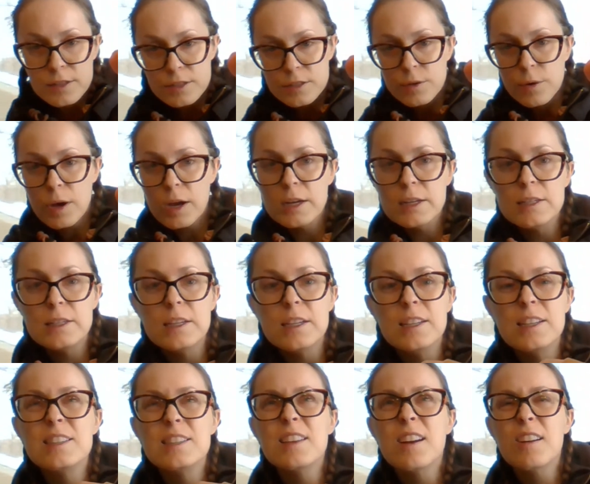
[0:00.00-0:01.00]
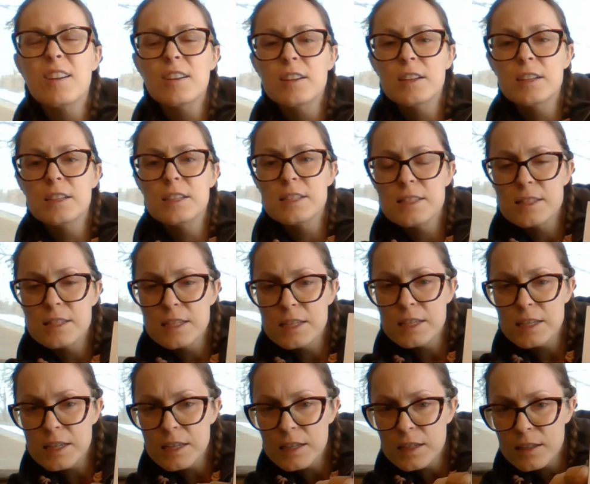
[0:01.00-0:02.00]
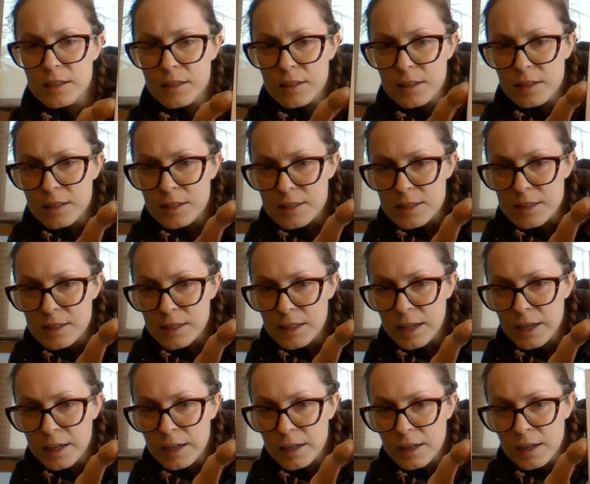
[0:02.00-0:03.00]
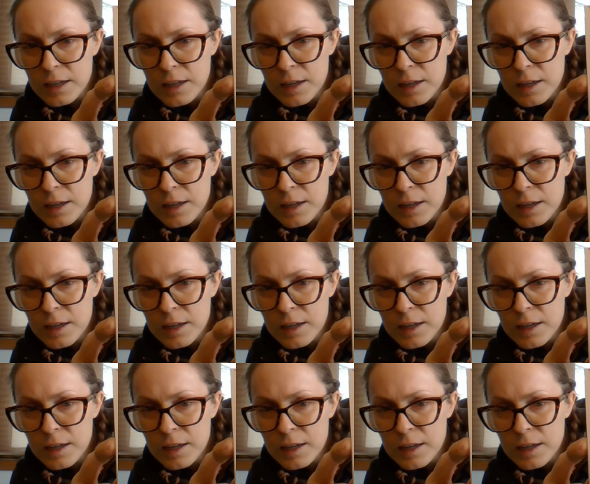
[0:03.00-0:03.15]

So it's harder to see in this light,